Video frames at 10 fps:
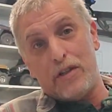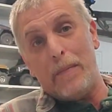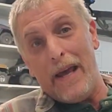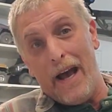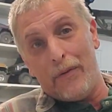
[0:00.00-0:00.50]
to
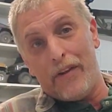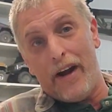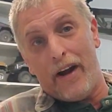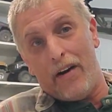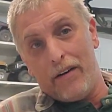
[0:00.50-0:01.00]
be out
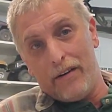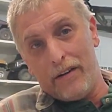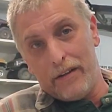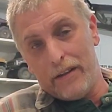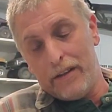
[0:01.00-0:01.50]
there
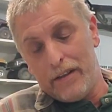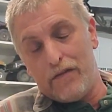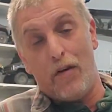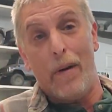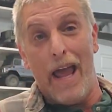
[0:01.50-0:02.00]

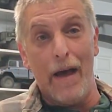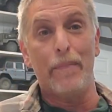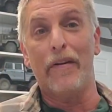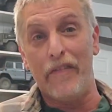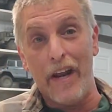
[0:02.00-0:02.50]
for my
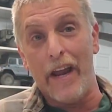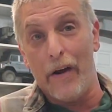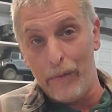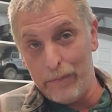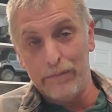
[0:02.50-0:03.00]
epic video.
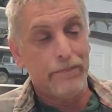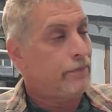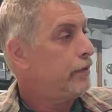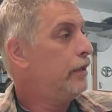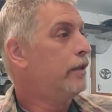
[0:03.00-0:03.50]

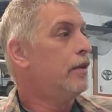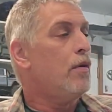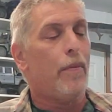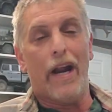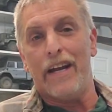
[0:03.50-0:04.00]

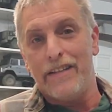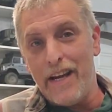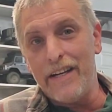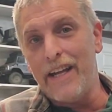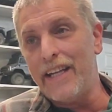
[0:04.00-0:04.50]
But I
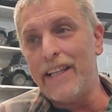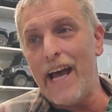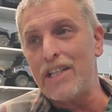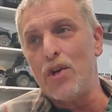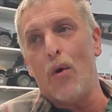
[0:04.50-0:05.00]
didn't get
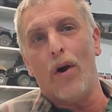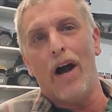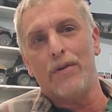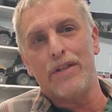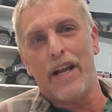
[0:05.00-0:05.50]
that tore
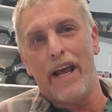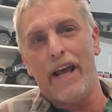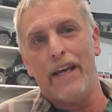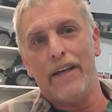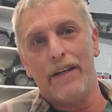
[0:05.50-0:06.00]
out
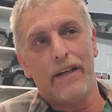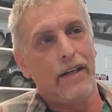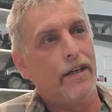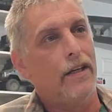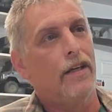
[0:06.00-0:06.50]
today
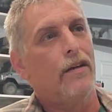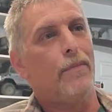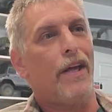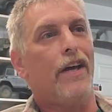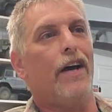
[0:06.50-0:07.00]

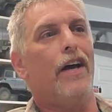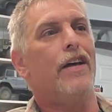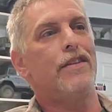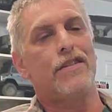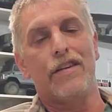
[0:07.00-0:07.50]

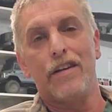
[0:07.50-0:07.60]
because